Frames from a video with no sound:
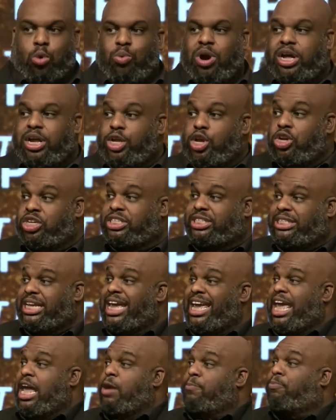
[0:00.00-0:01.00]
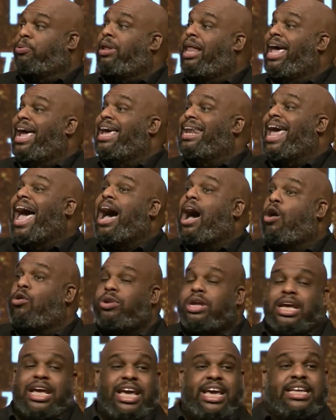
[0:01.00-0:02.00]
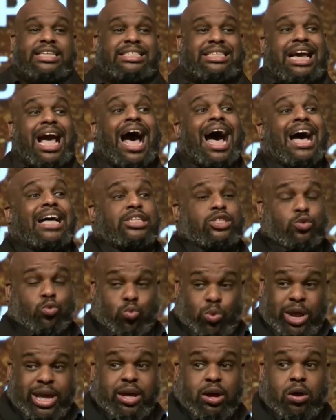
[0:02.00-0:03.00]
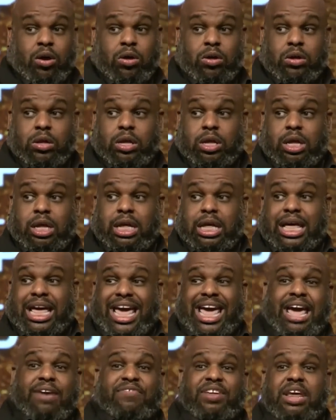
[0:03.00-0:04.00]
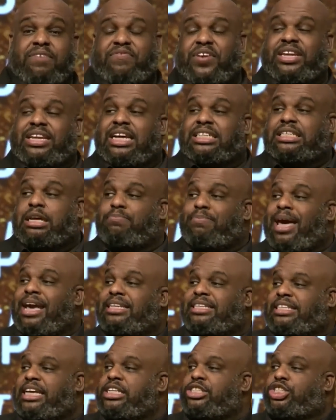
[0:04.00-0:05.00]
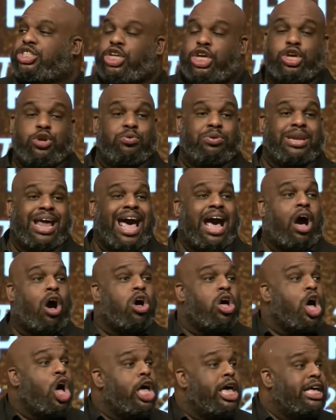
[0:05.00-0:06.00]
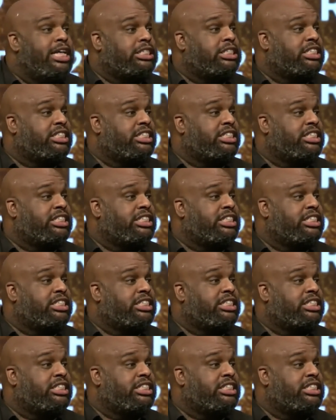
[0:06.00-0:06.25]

So, what you're seeing played out is God's will even if it doesn't make sense to you now,